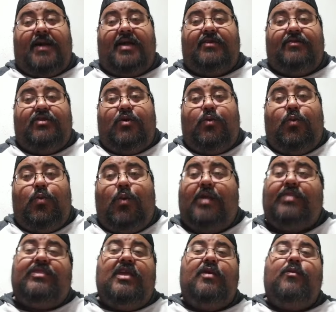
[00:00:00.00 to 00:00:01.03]
I don't know
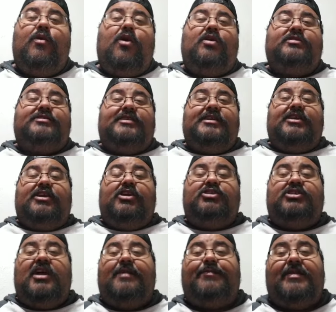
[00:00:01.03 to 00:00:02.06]
what they were all saying in
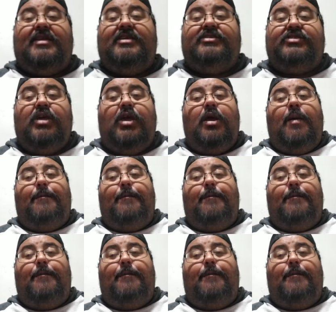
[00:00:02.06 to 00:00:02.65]
Japanese,